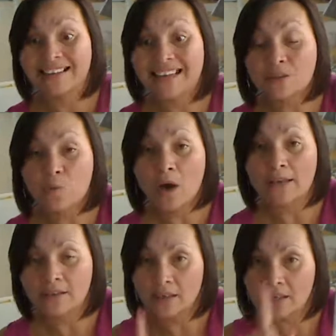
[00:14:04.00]
Guess what?
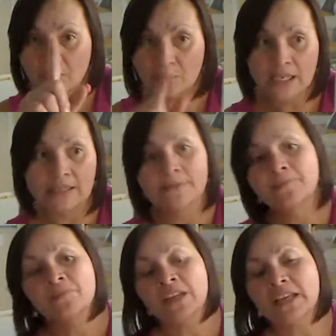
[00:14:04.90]
Another hint.
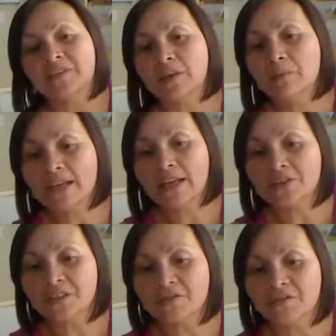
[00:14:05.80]
If somebody
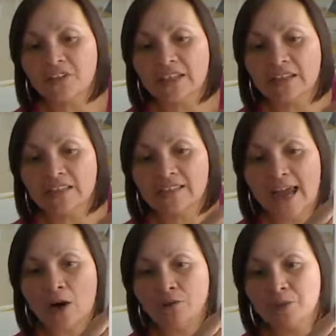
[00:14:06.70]
else is filling this
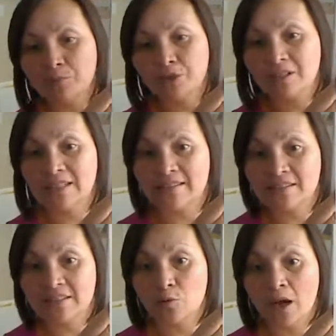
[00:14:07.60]
out
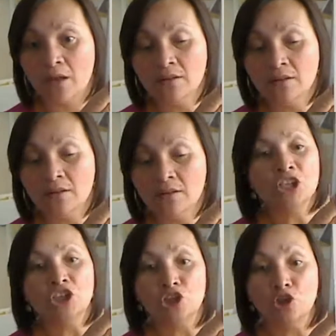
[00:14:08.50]
precisely well,
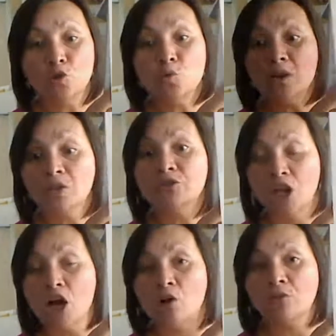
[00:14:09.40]
you will
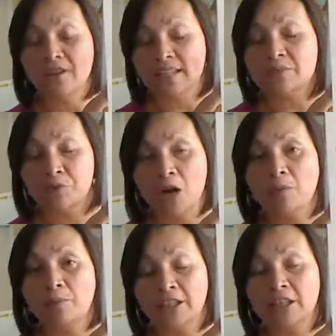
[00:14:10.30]
know that that's
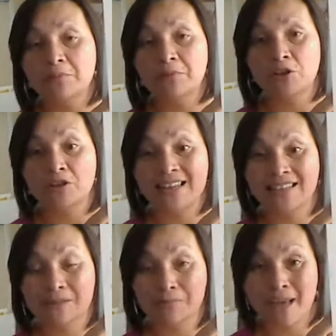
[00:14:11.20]
probably going to be your
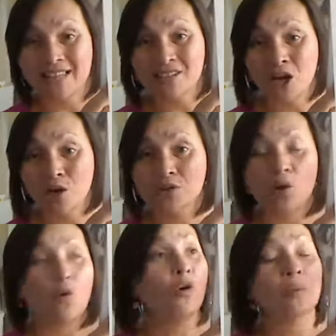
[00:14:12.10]
next best host
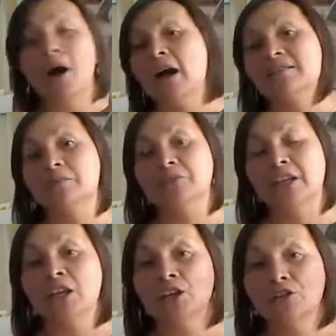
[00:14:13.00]
or
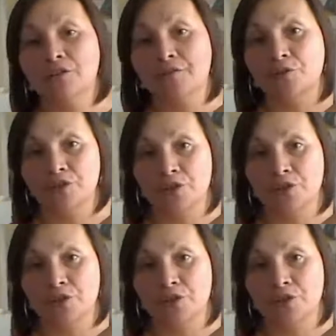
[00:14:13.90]
possibly your future